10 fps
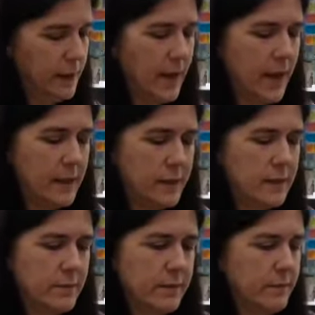
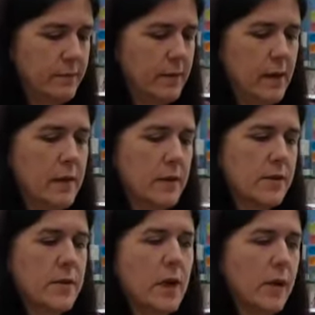and
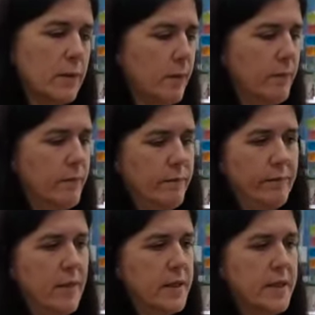so
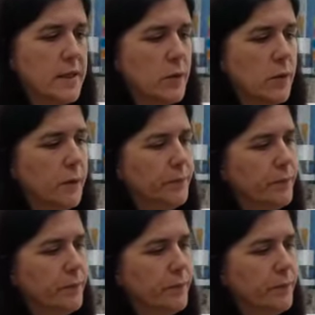I did it all